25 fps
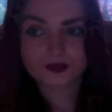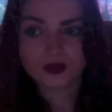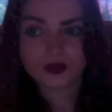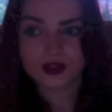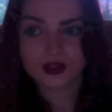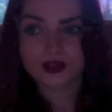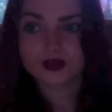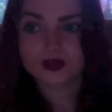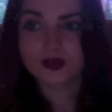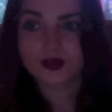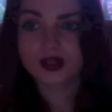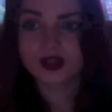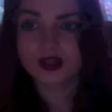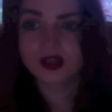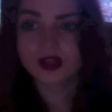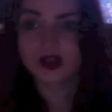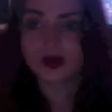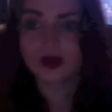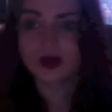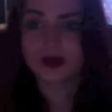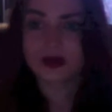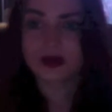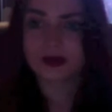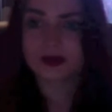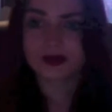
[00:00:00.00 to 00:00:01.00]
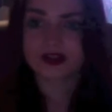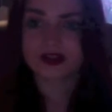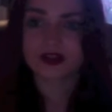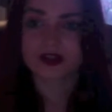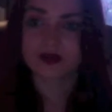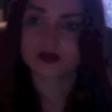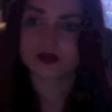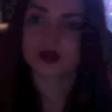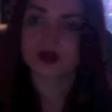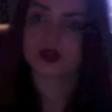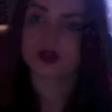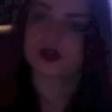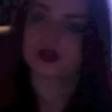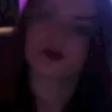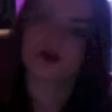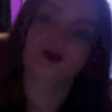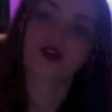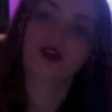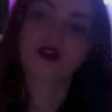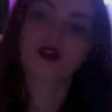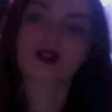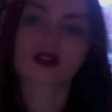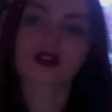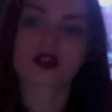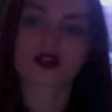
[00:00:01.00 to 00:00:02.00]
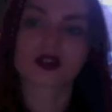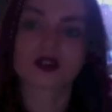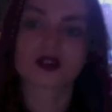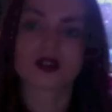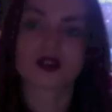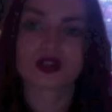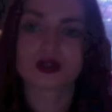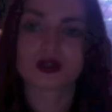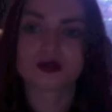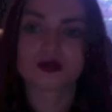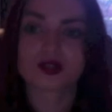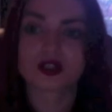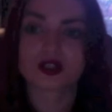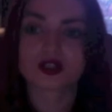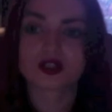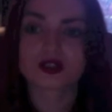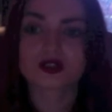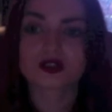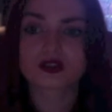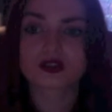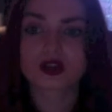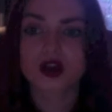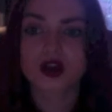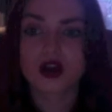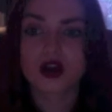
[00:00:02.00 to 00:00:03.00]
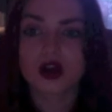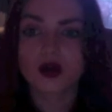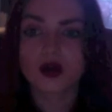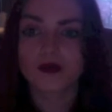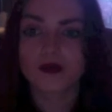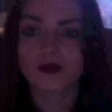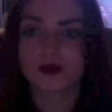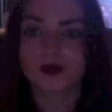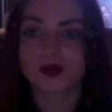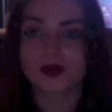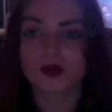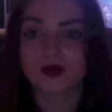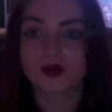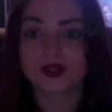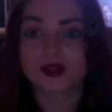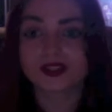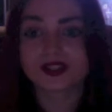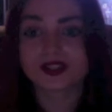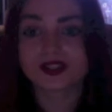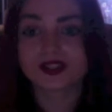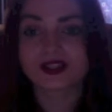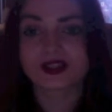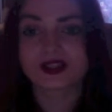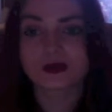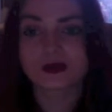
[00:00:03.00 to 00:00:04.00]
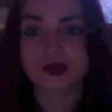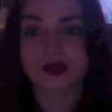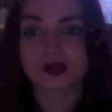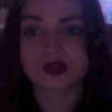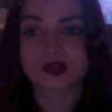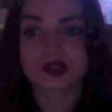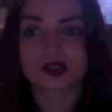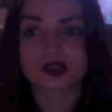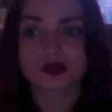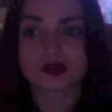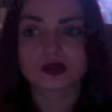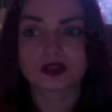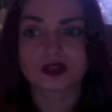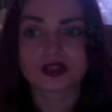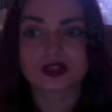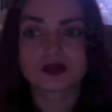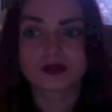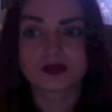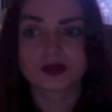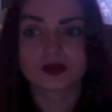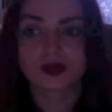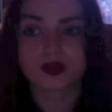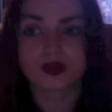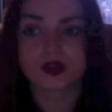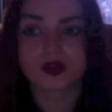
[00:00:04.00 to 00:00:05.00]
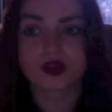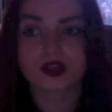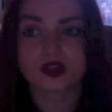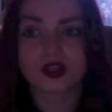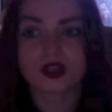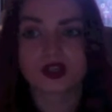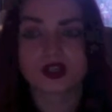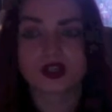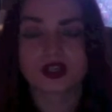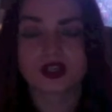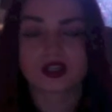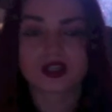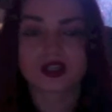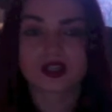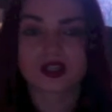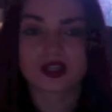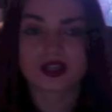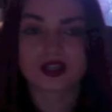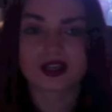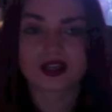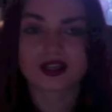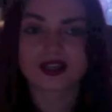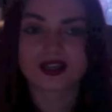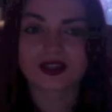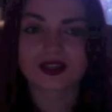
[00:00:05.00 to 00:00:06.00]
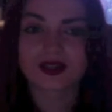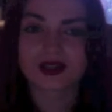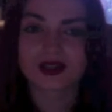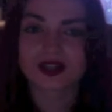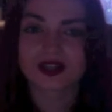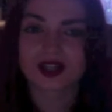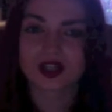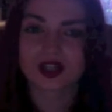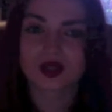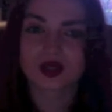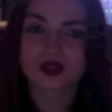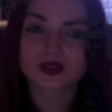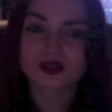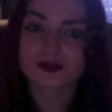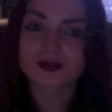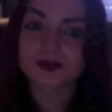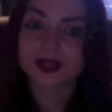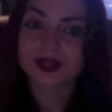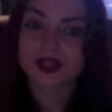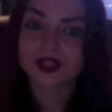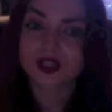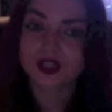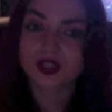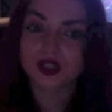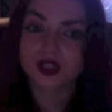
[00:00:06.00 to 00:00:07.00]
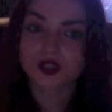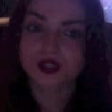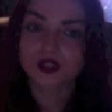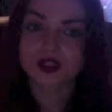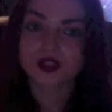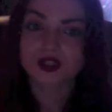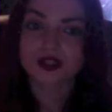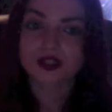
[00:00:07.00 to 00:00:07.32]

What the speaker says: As well, a lot of people said we should have used secondary images, but we did think about doing this, but it looked a bit cluttered